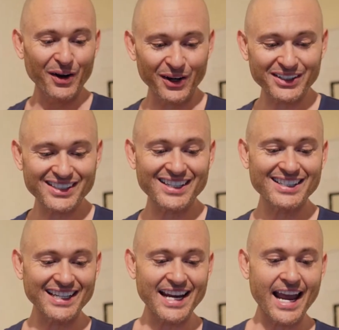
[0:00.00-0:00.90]
hooks,
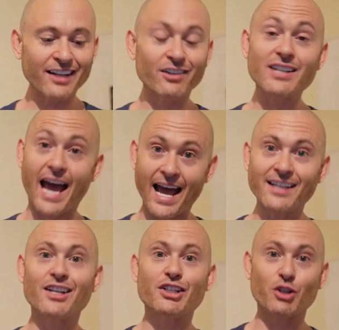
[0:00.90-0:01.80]
ski handles,
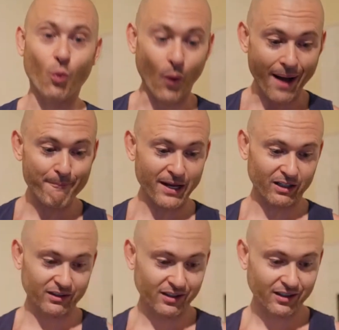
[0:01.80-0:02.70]
and a squat
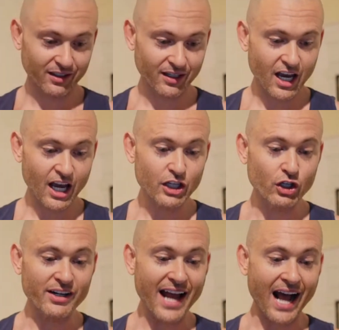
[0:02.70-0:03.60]
belt.
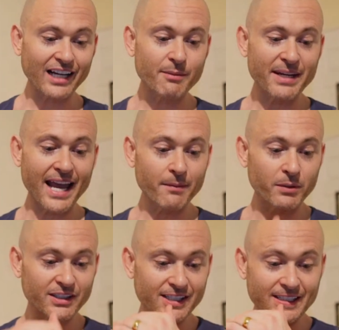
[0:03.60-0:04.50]
You're not going to be
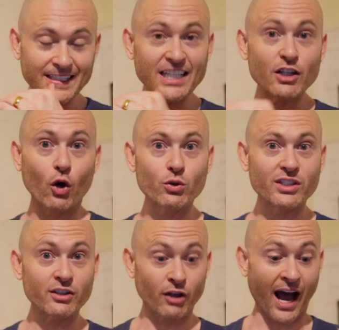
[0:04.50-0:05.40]
able to see
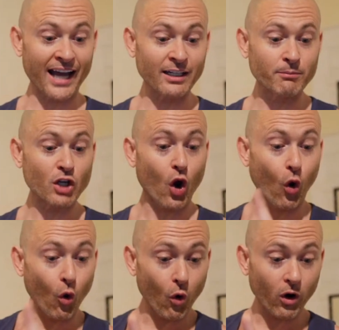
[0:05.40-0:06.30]
those items,
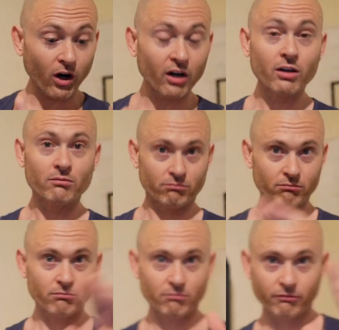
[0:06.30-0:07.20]
or
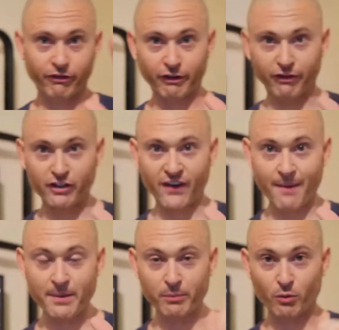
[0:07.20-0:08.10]
for the first
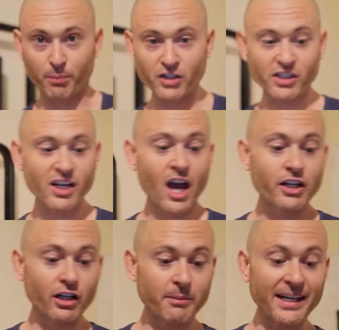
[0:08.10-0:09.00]
5 people who purchase,
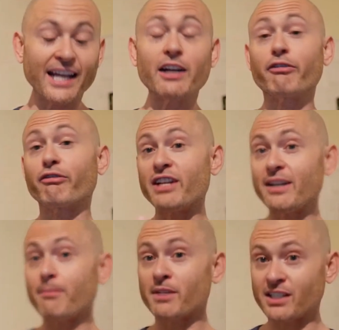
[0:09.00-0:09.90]
you're going to be getting a
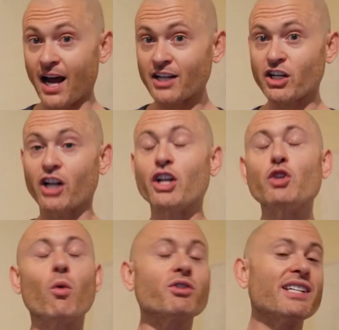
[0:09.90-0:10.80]
free massage gun.
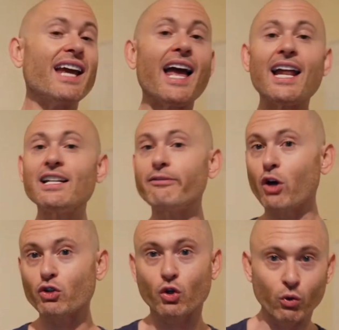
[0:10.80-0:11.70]
You won't see any of
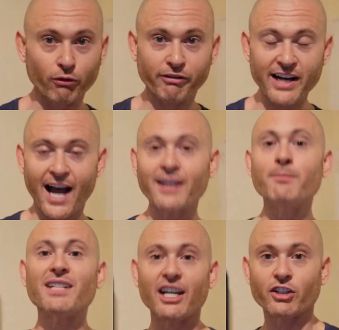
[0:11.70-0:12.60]
those cool free
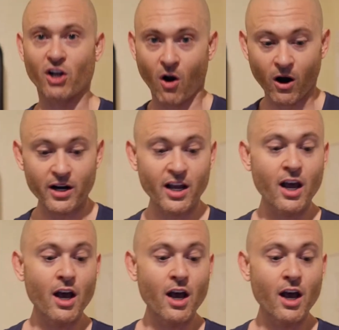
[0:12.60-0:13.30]
items in your cart,